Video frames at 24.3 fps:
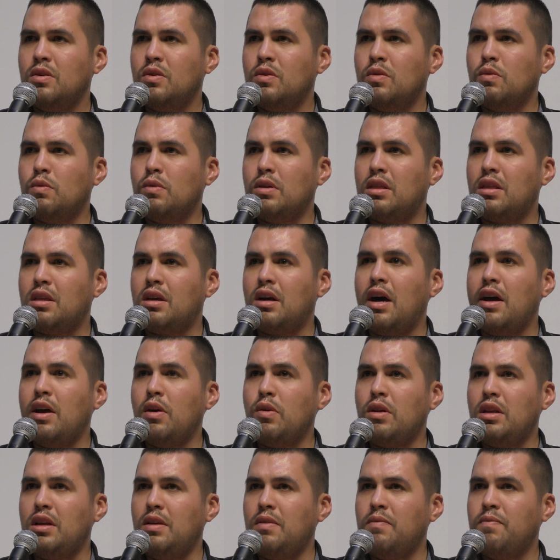with
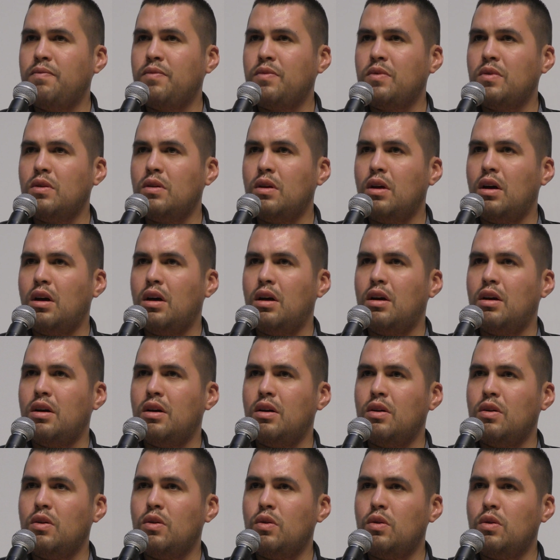Coyote,
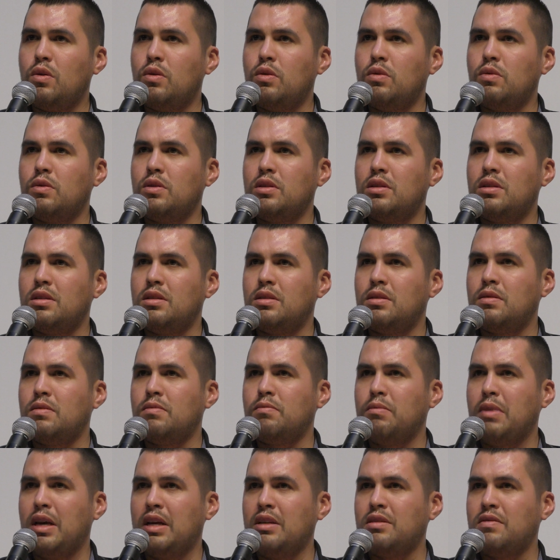who was his
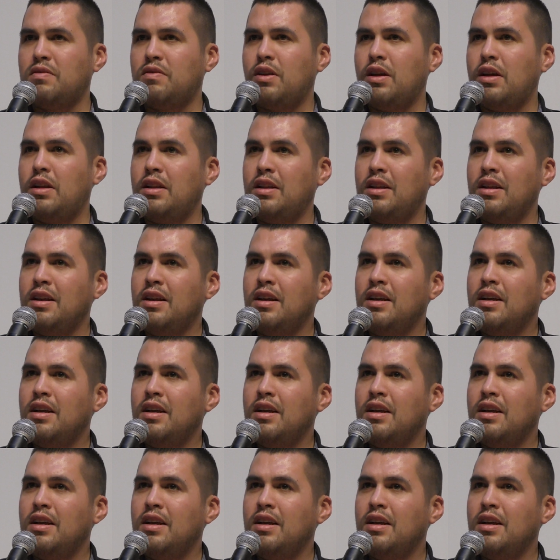best friend,